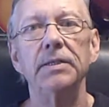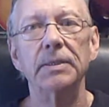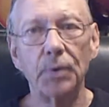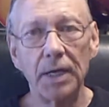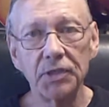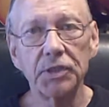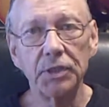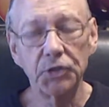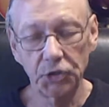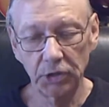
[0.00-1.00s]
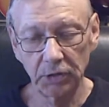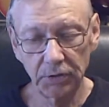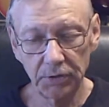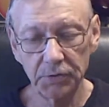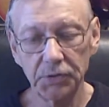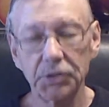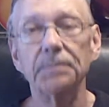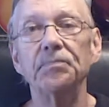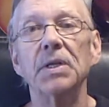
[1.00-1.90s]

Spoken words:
the processed sugars,